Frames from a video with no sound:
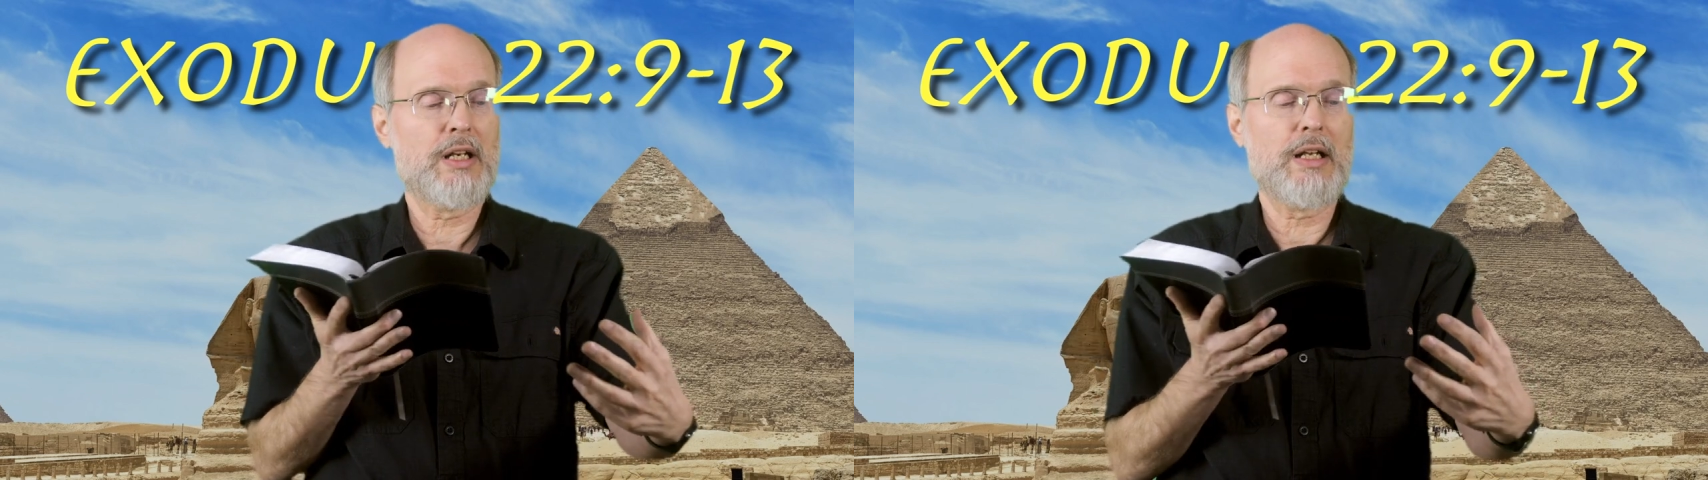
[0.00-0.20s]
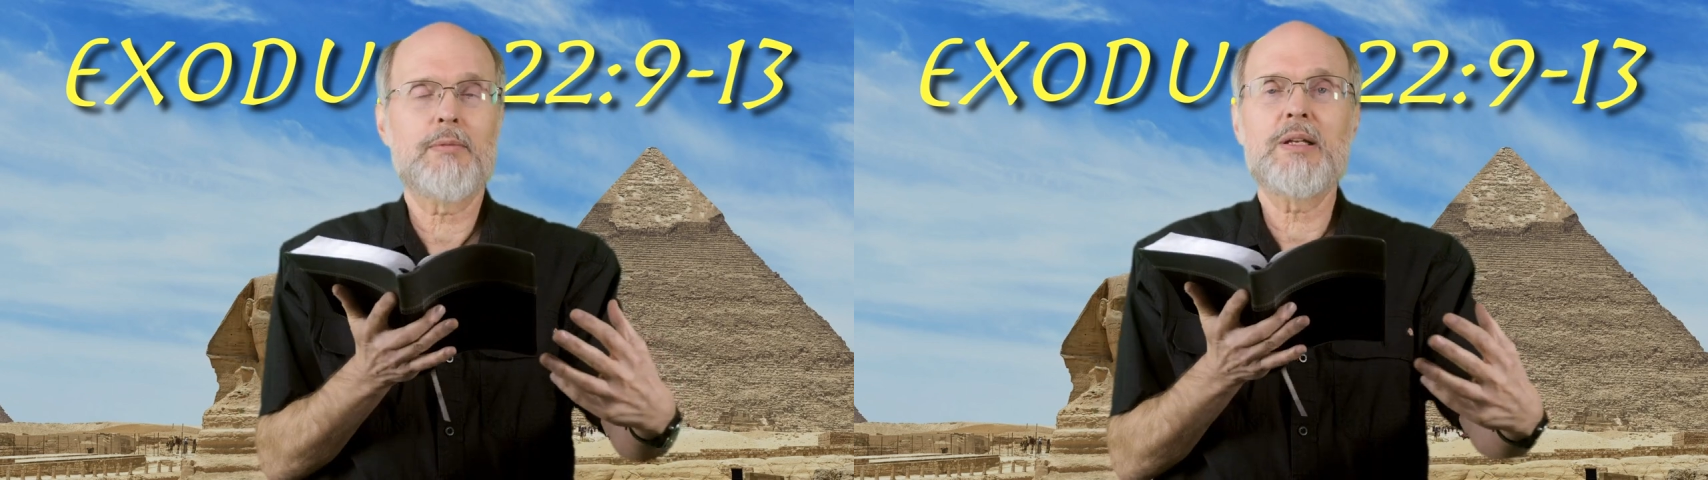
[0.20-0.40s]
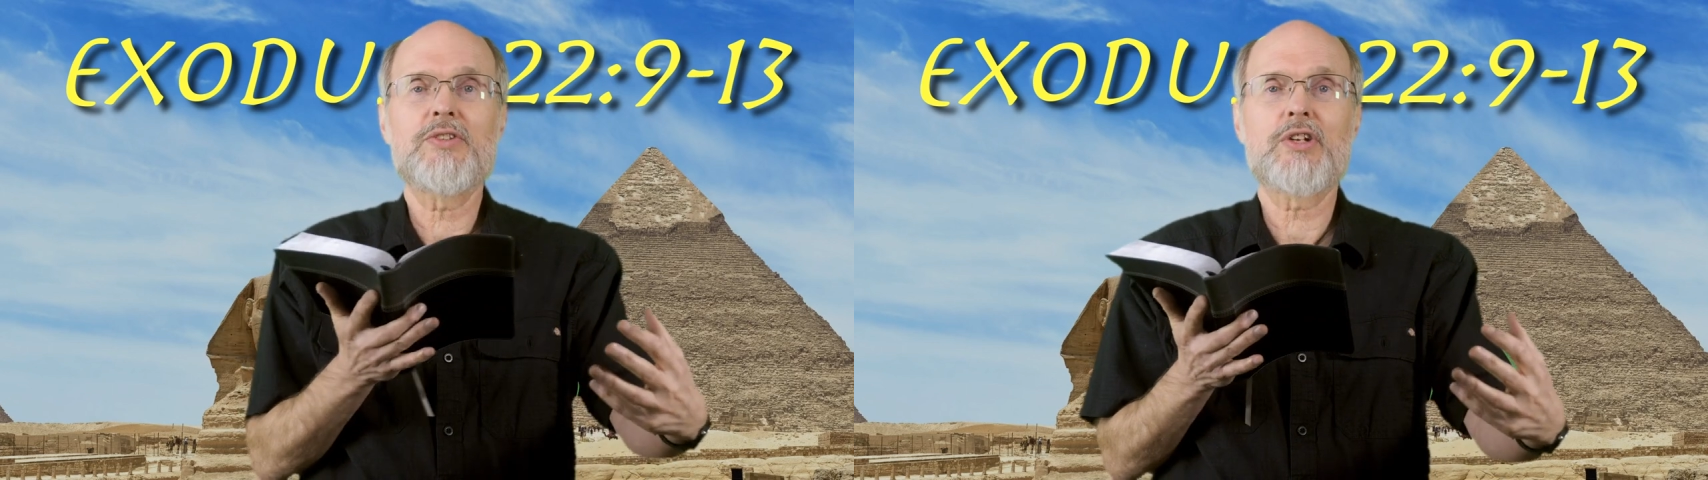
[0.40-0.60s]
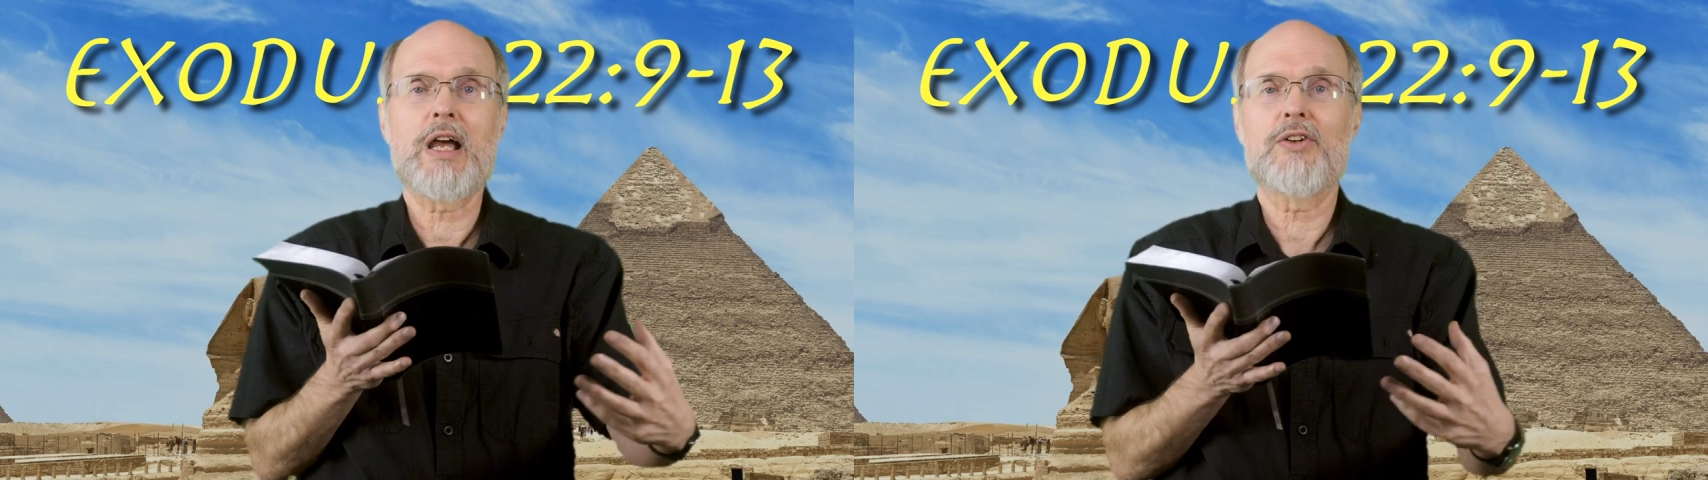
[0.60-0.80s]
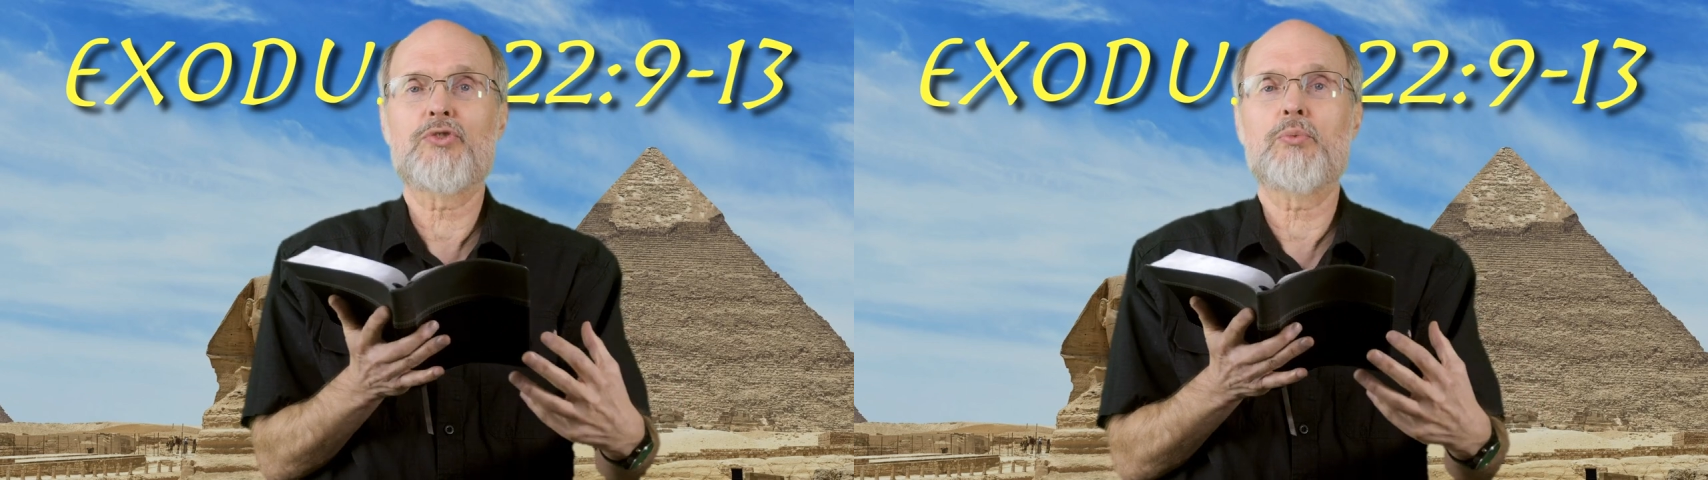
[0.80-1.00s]
an enemy
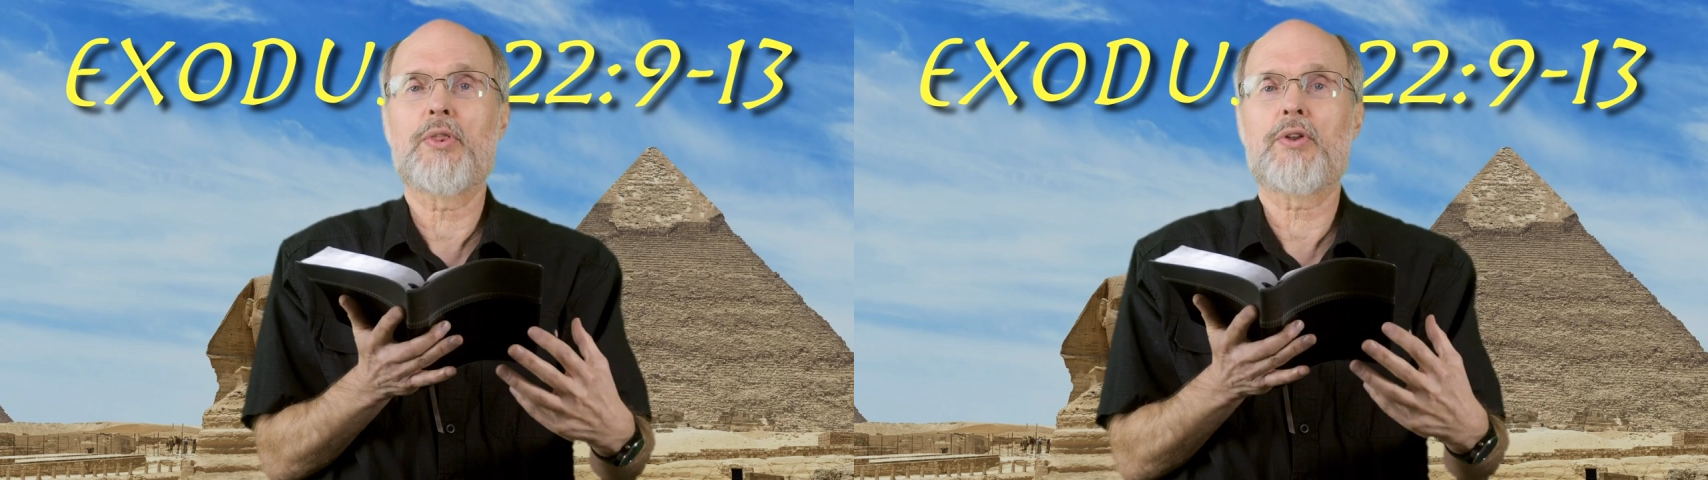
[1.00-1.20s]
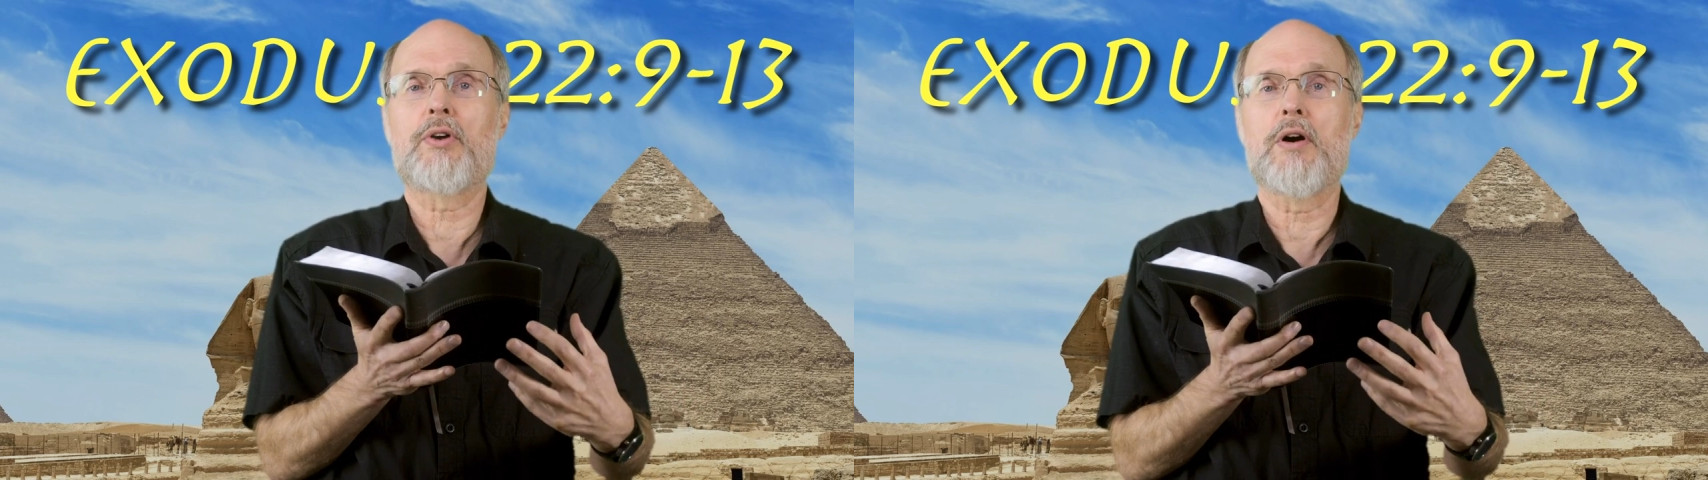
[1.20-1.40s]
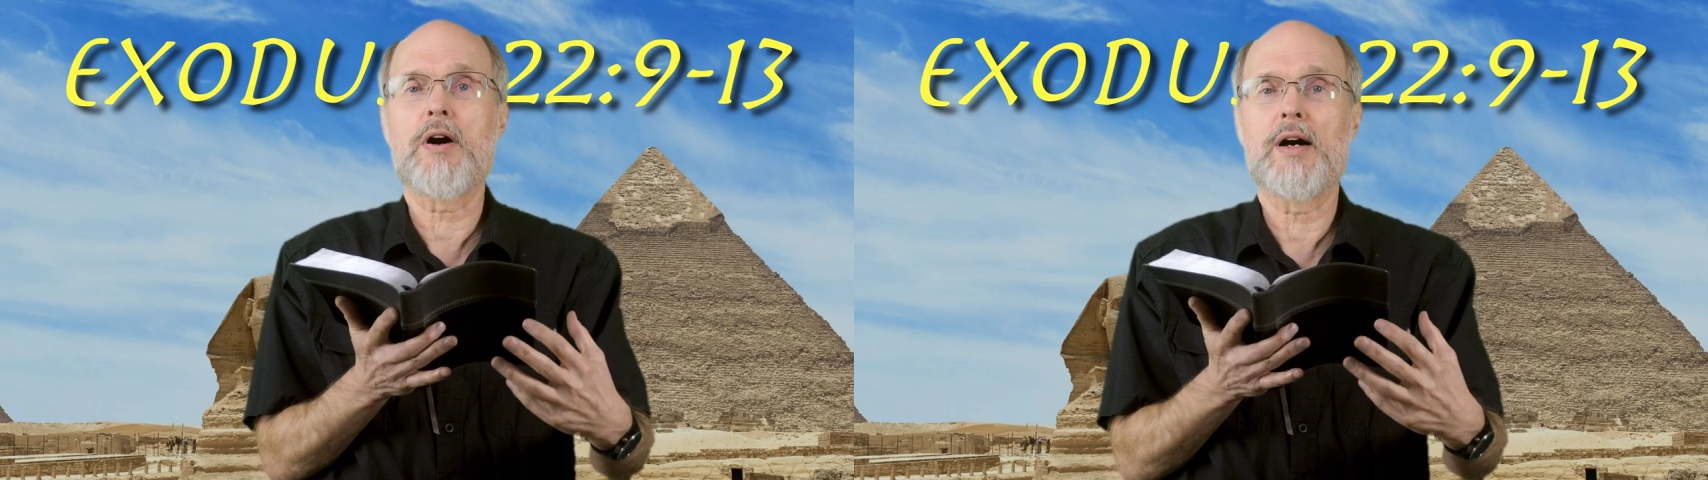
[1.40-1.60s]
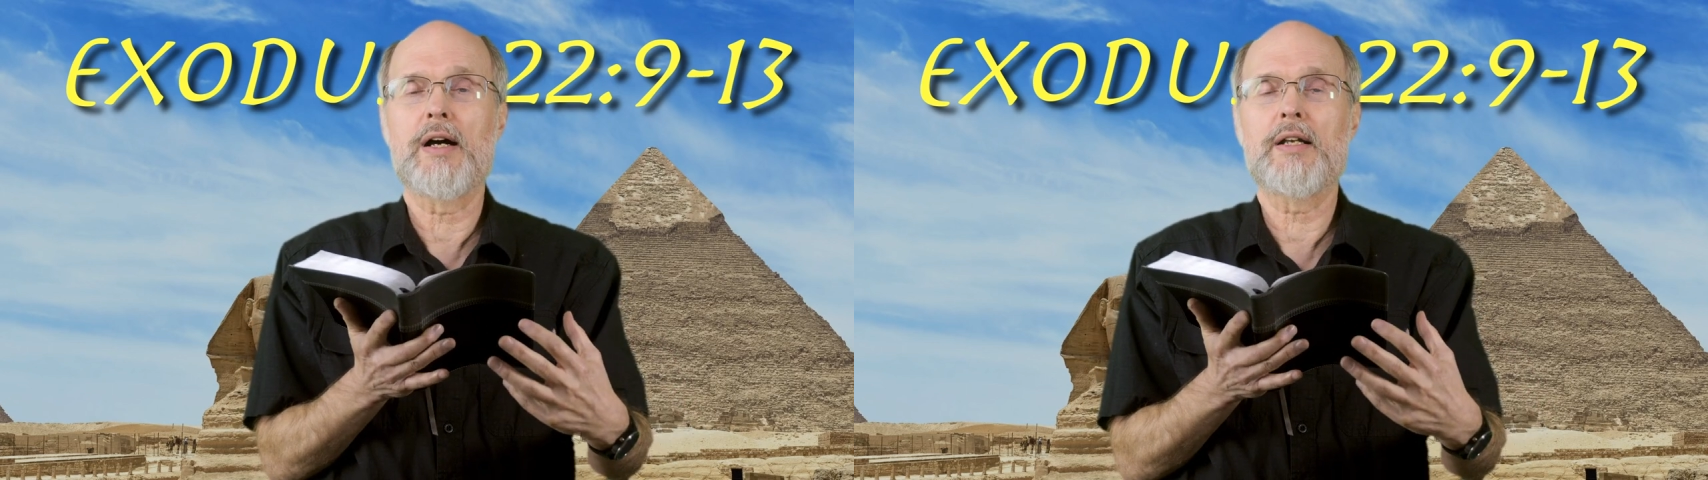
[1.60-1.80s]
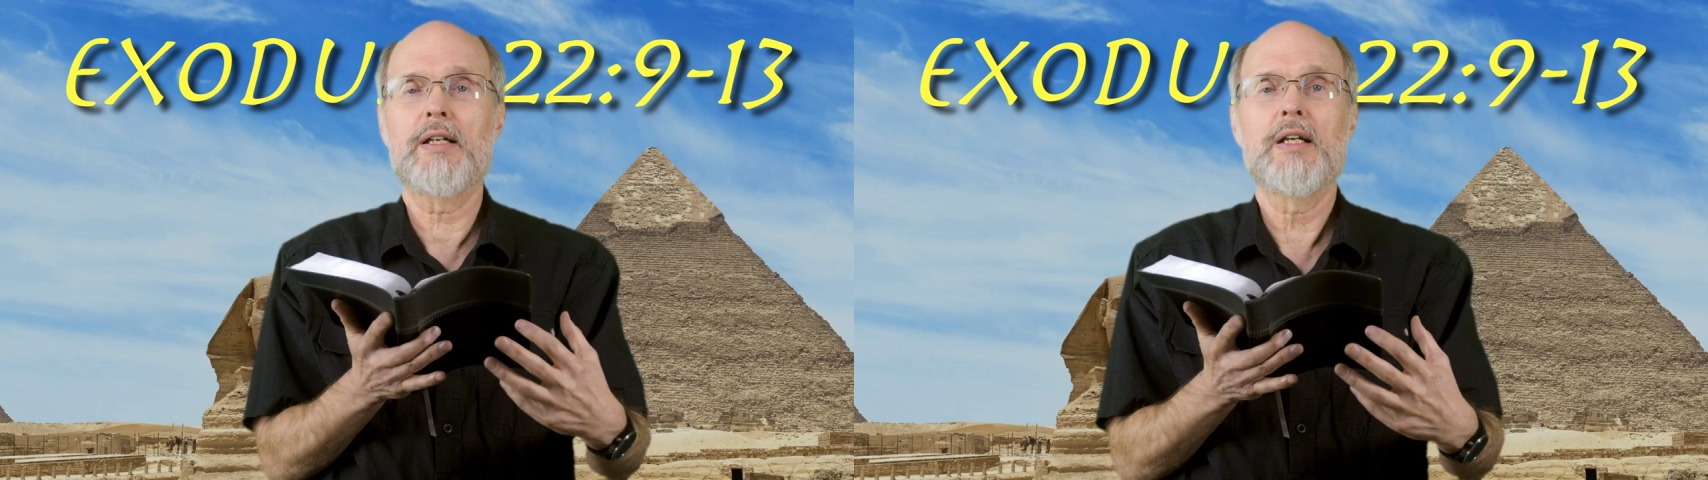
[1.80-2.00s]
status with
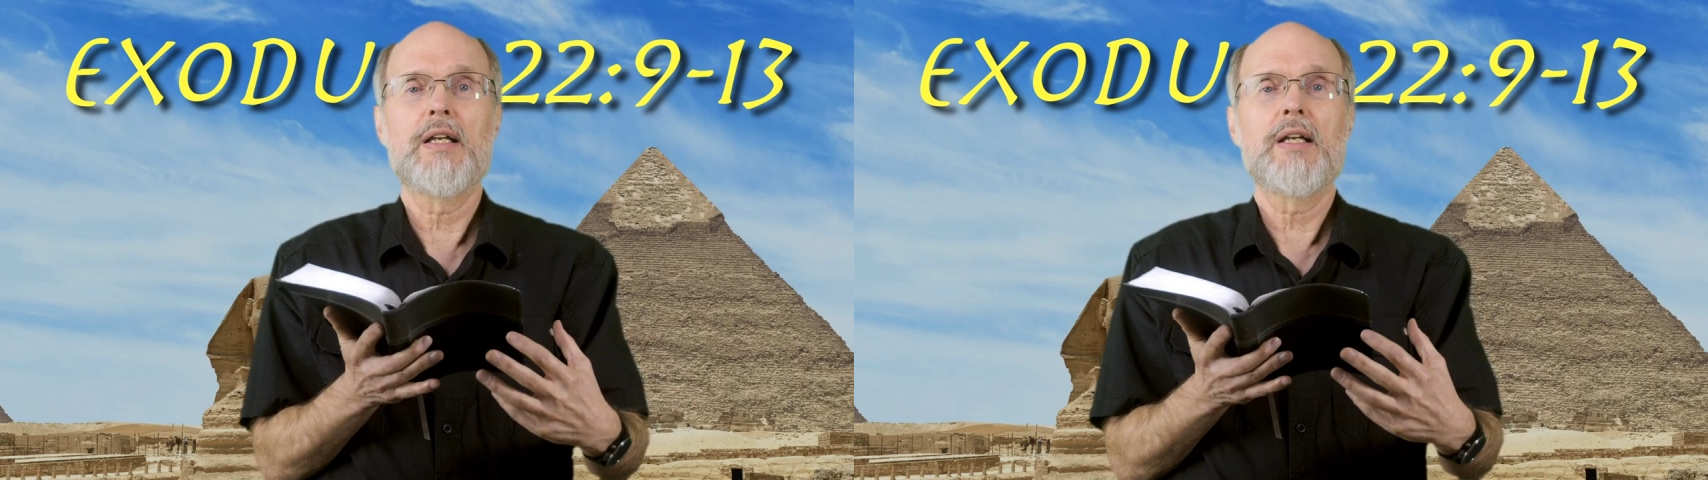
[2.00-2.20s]
God.